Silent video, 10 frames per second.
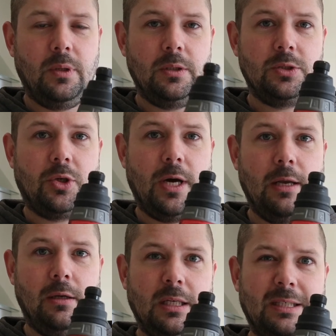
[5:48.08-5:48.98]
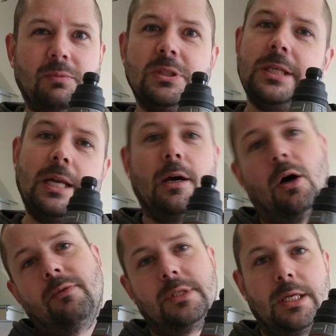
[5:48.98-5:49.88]
try and send it
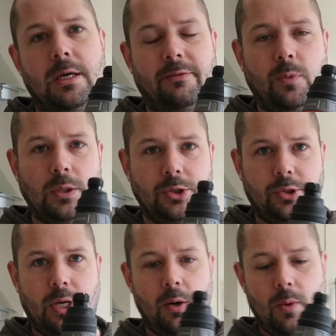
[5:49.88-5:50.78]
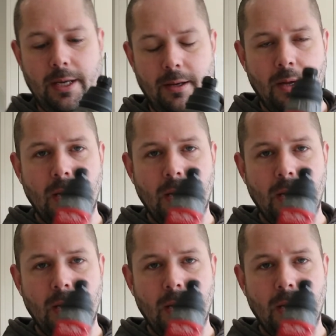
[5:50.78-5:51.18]
over to the other one straight away.